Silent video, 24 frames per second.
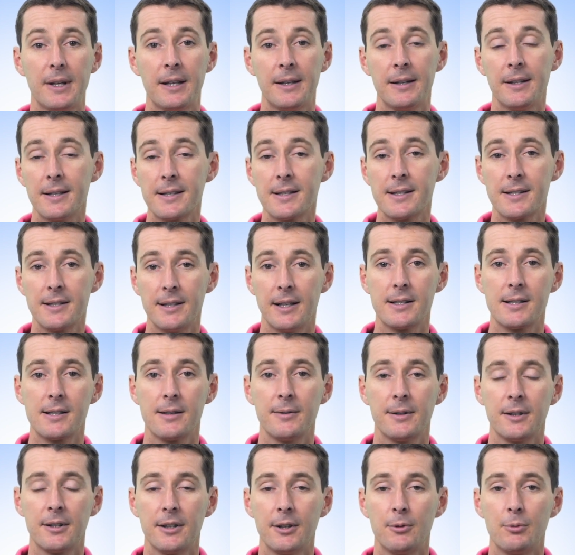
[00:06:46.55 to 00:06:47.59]
and this is not
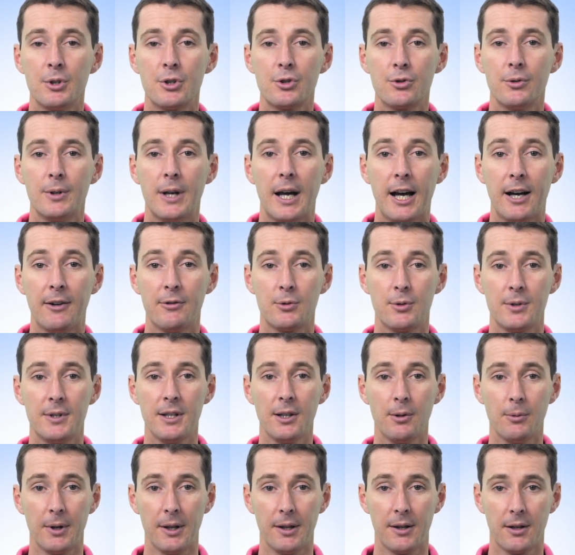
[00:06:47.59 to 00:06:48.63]
something that we should have to
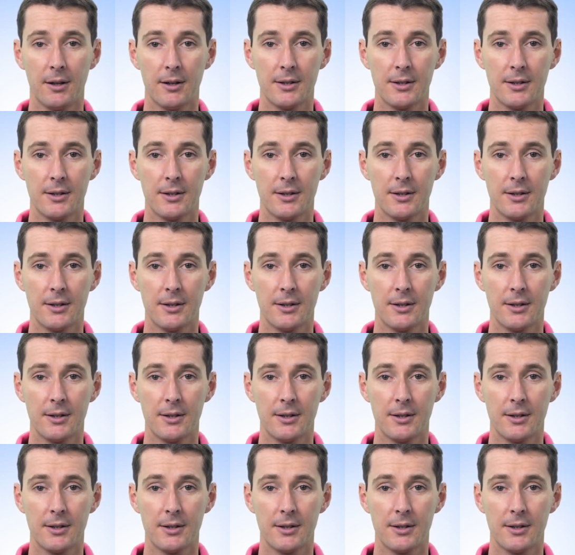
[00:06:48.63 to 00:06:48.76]
deal with.